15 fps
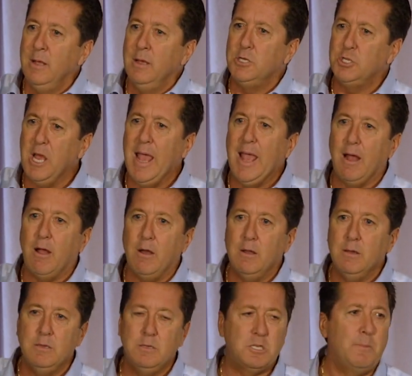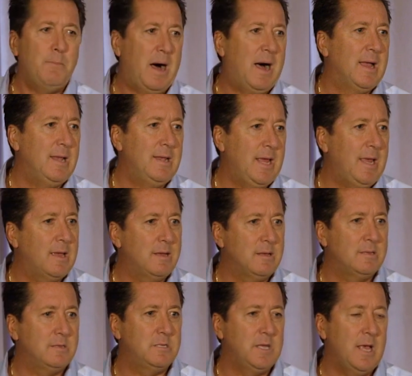share some
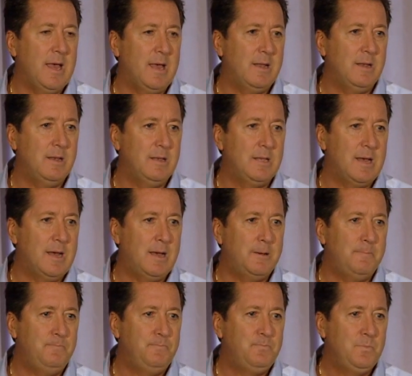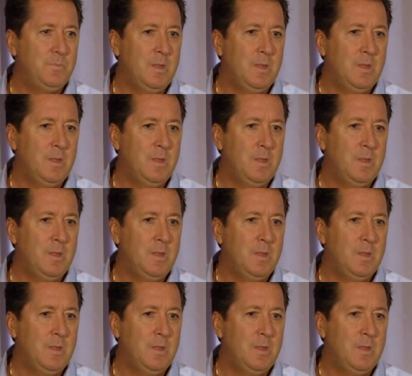ideas and